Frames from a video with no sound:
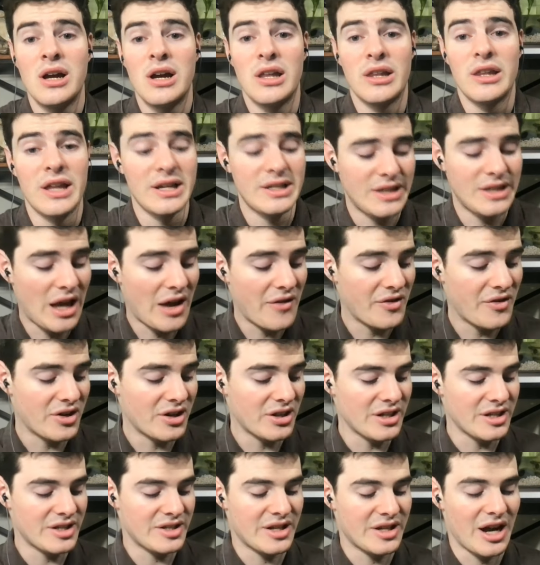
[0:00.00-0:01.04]
let's dive into
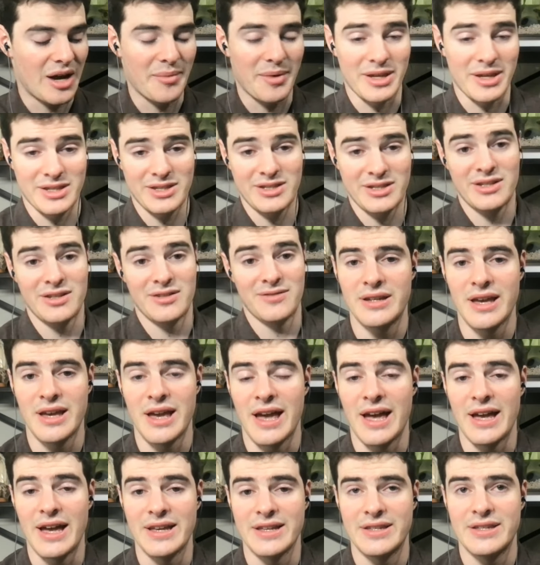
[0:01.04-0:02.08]
these comments,
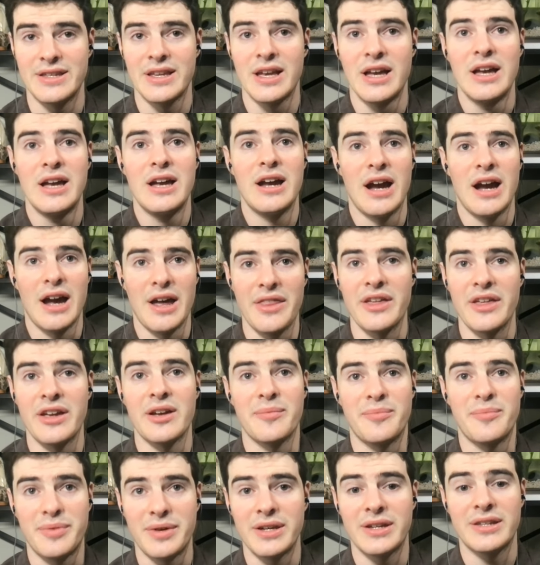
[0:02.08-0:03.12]
as I think
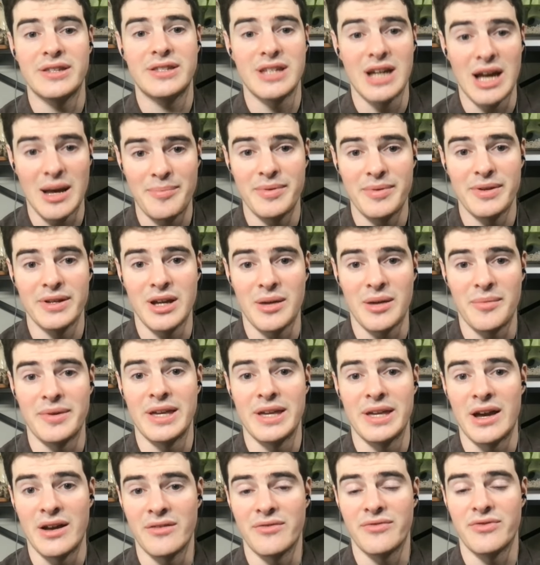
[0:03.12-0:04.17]
a big topic coming
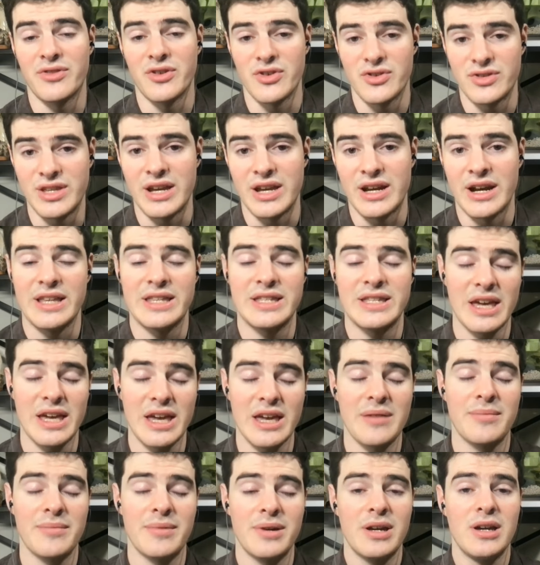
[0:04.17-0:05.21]
out of Thursday night's
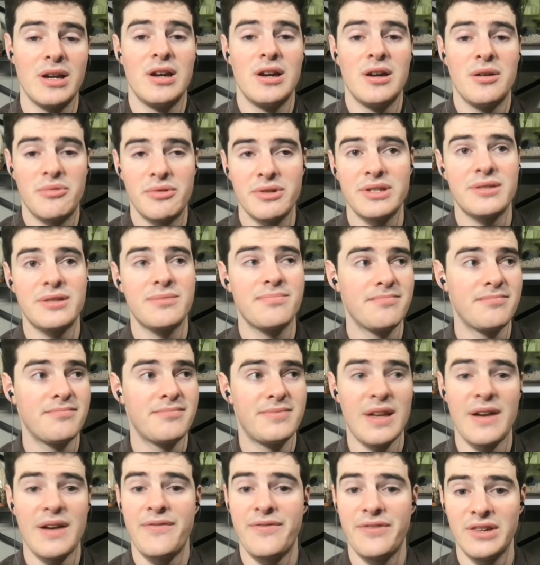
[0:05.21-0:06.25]
game was
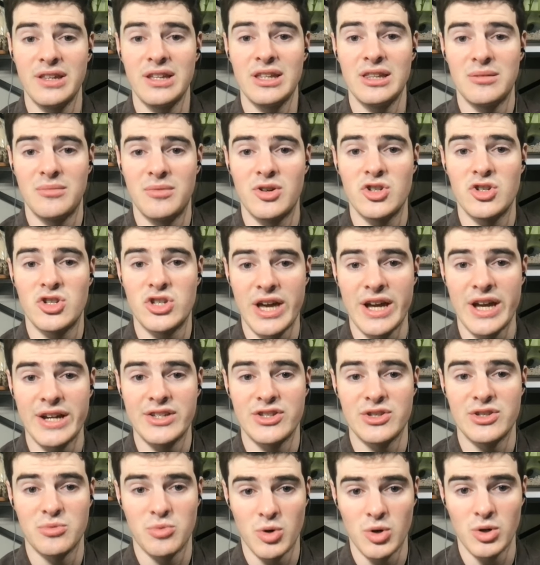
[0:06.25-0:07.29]
definitely Lamar
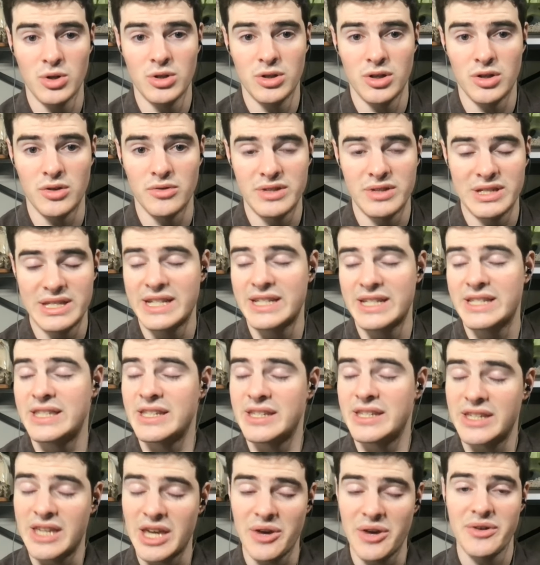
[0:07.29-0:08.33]
Jackson's workload,
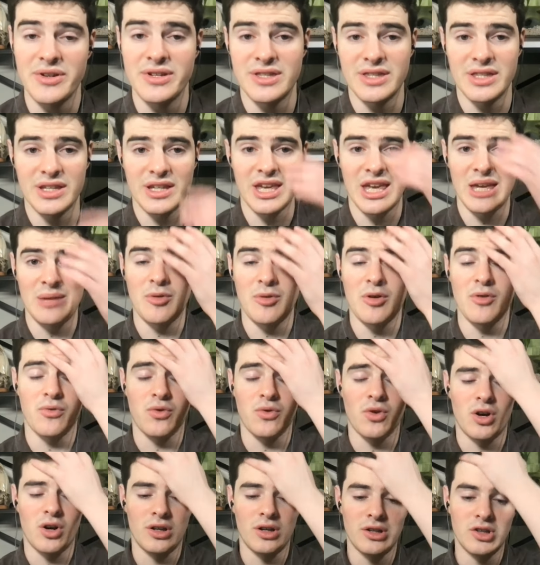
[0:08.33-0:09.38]
sixteen carries in the game
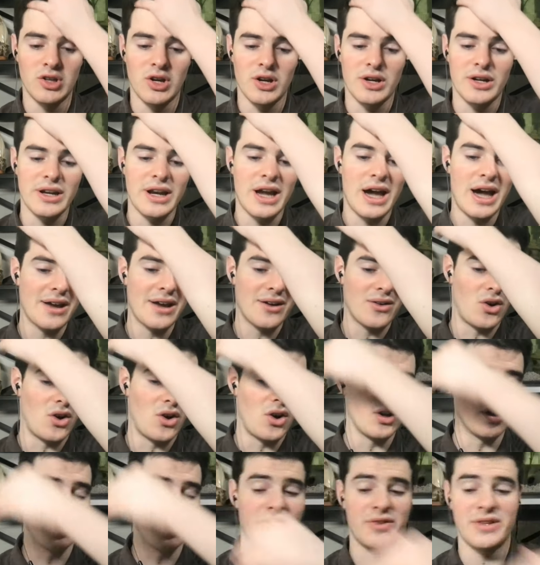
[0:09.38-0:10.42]
overall. And look, not
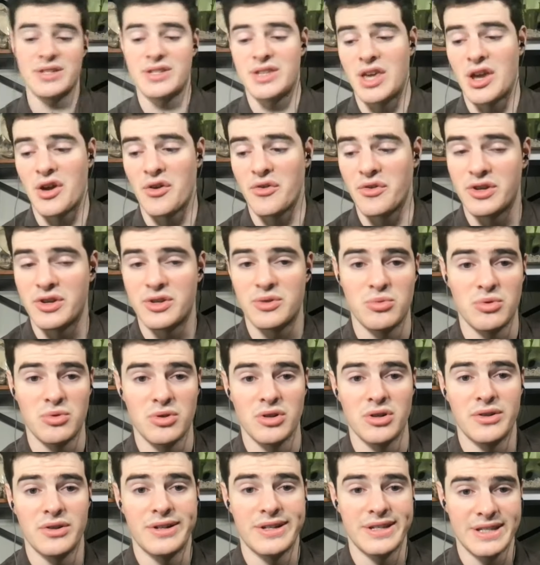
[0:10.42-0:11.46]
all of his carries
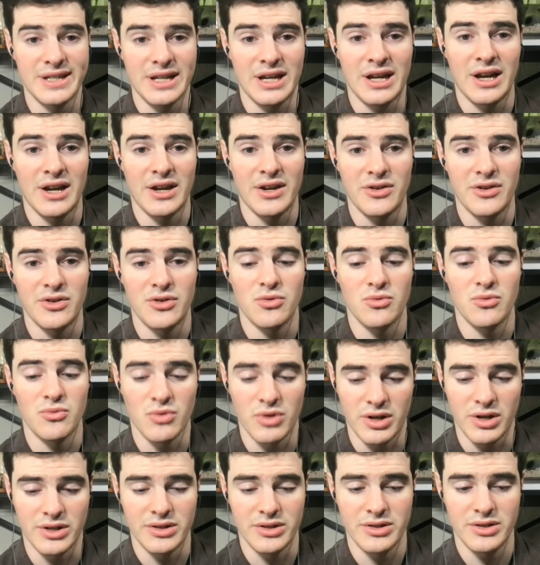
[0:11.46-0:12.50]
were designed
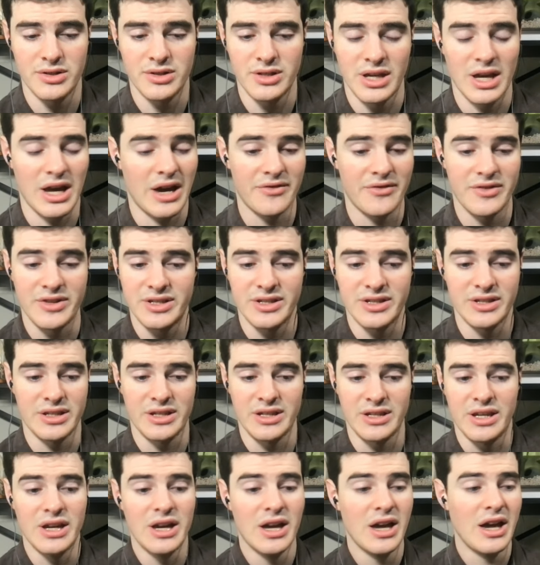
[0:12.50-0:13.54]
runs. He
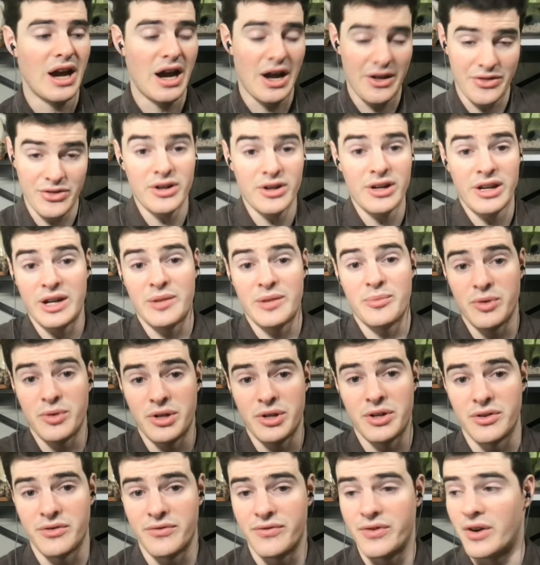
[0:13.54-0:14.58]
obviously, I thought he had a
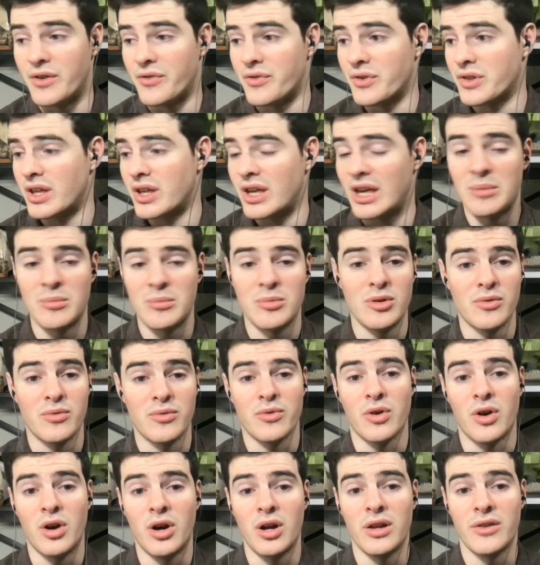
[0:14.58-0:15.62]
pretty good feel for the game
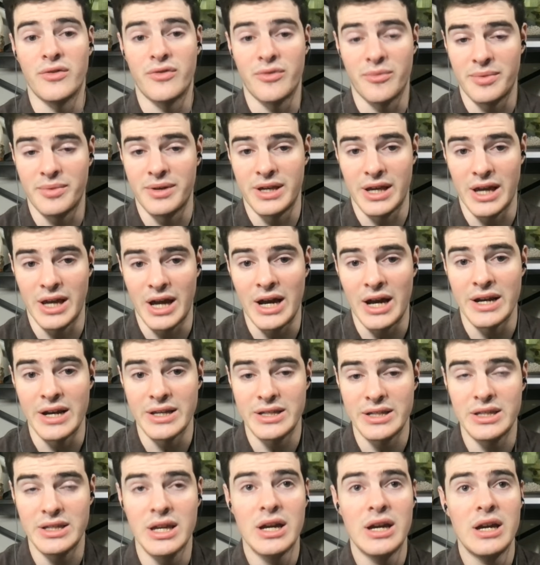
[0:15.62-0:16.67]
overall, if I'm being
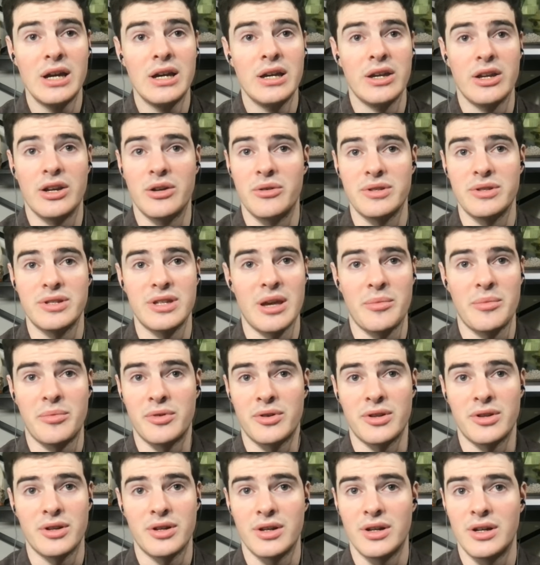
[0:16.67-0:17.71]
honest, you know, was able
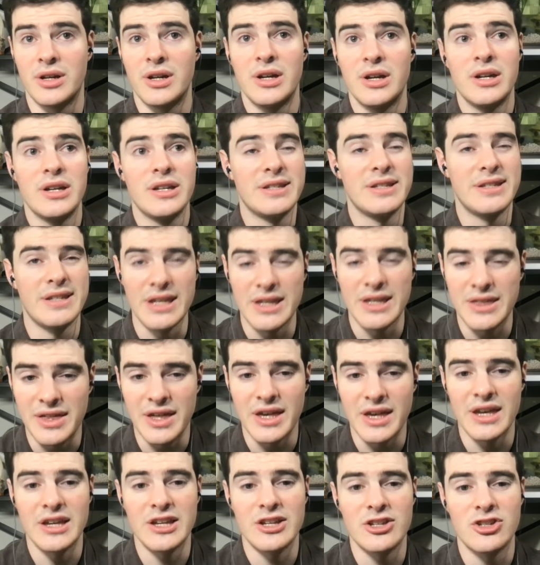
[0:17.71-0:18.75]
to see
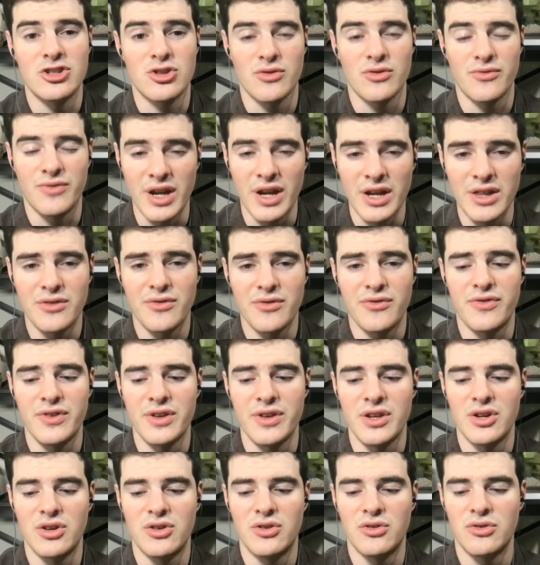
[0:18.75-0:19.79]
things, survey the
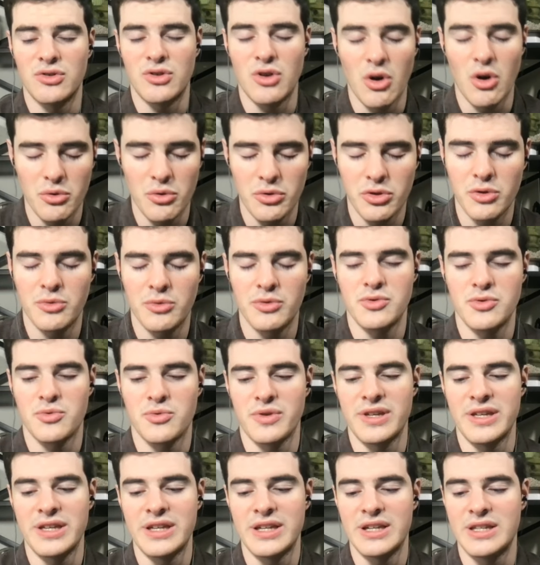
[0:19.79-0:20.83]
field, go through his
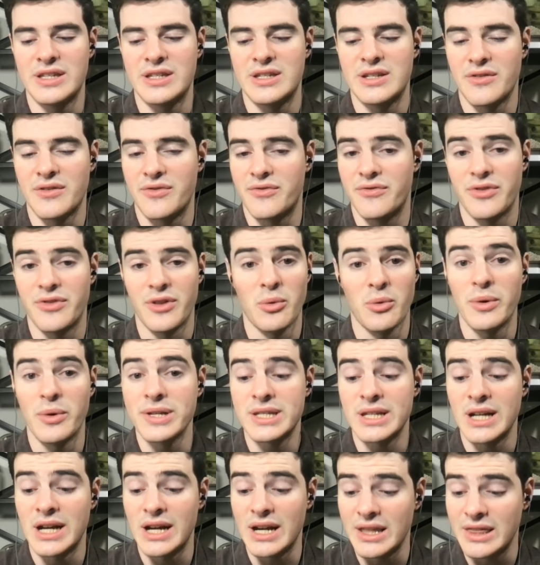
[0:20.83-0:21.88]
reads. If there
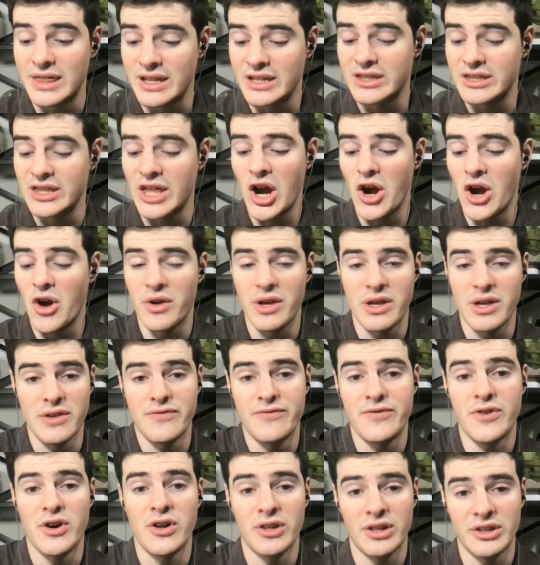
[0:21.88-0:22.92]
wasn't anything there, he
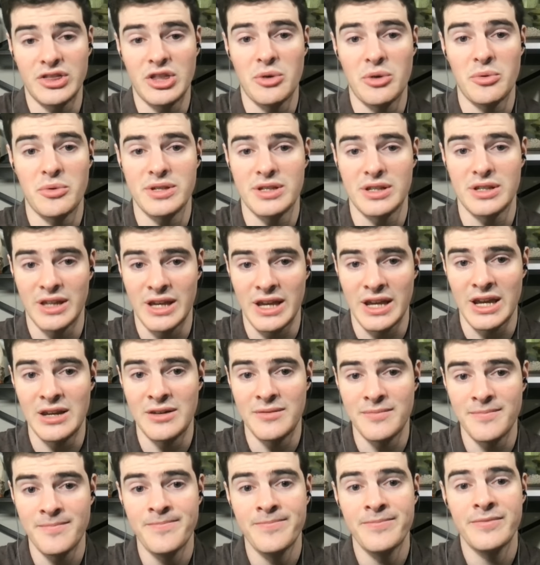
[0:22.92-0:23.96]
felt like there was a
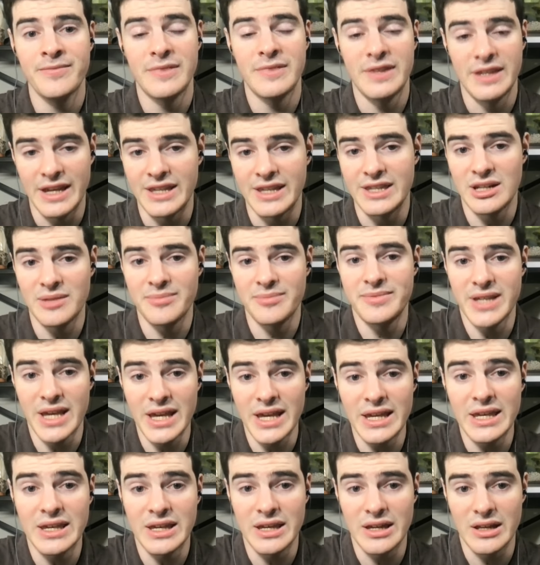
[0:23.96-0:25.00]
lane. He ended up
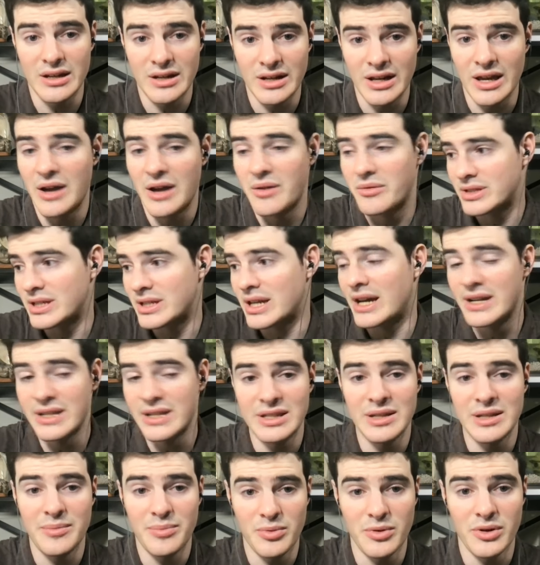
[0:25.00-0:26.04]
taking it. And I was
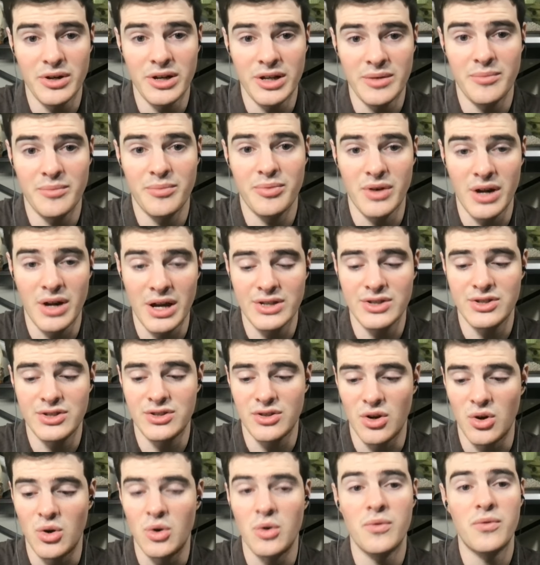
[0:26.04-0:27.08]
honestly pretty
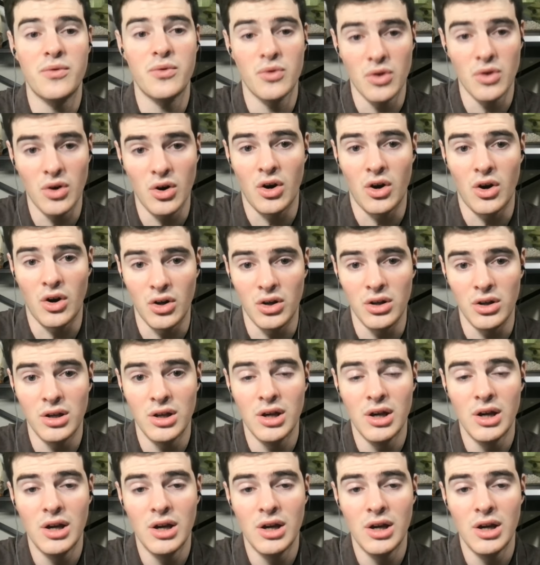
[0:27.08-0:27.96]
impressed overall